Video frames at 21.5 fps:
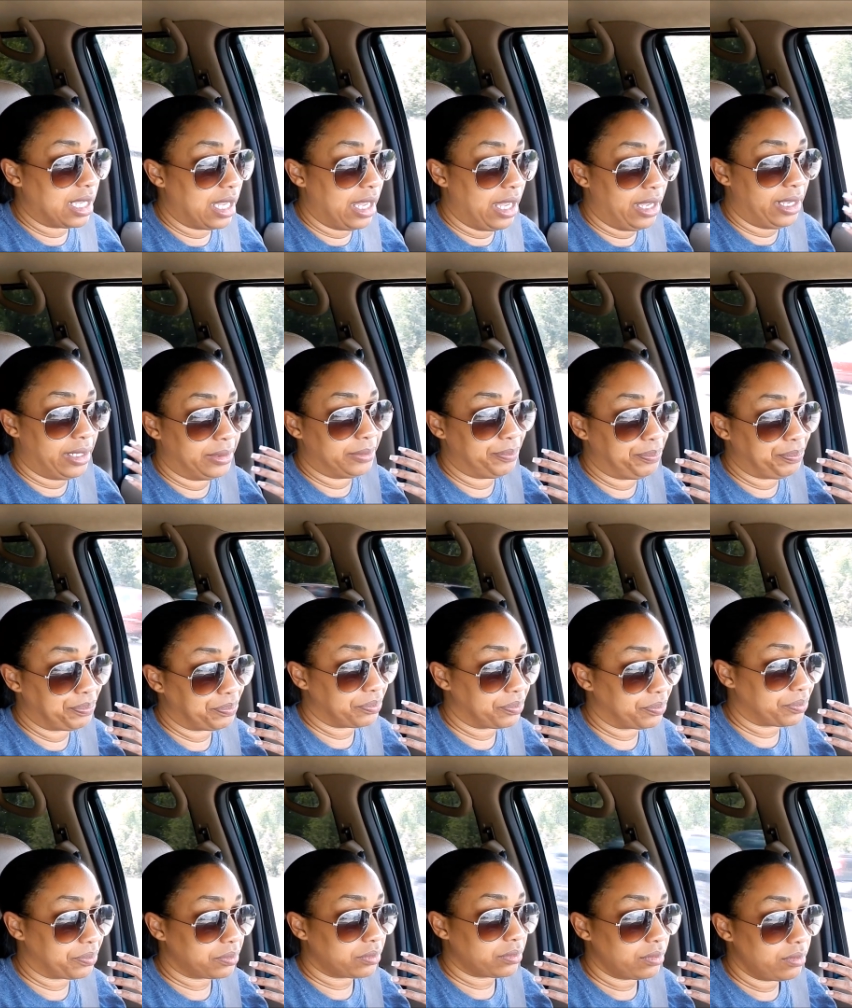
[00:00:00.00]
Um,
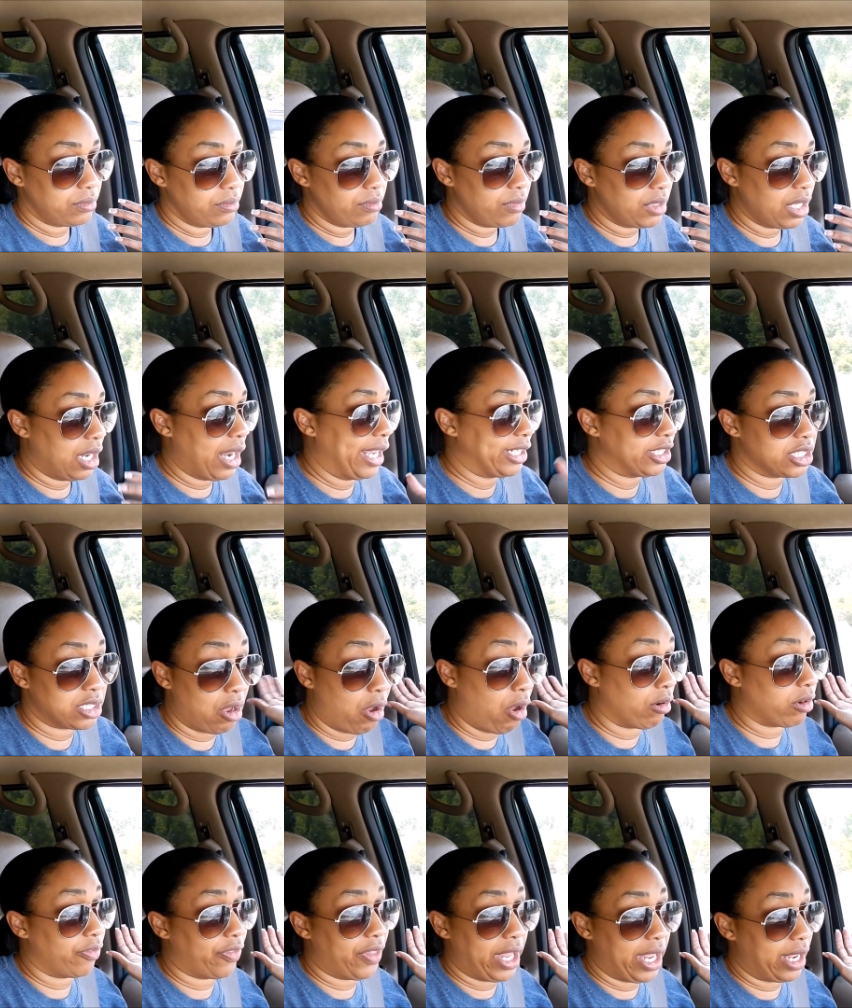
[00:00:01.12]
like just
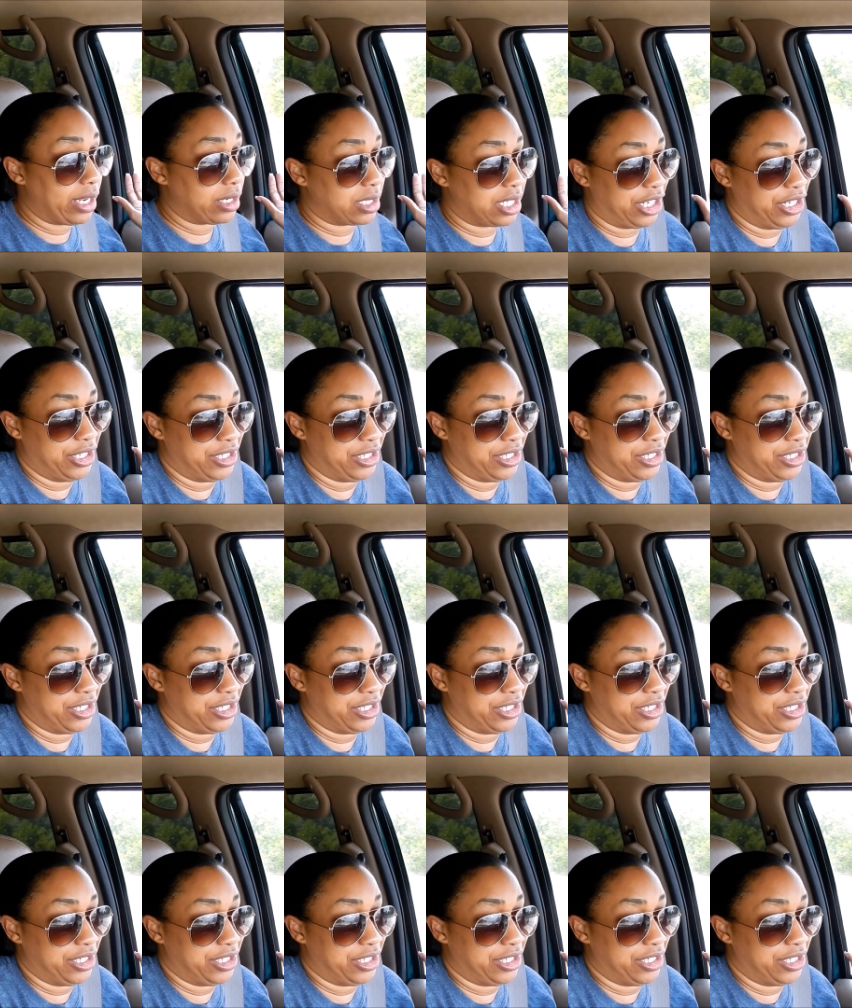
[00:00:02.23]
all the things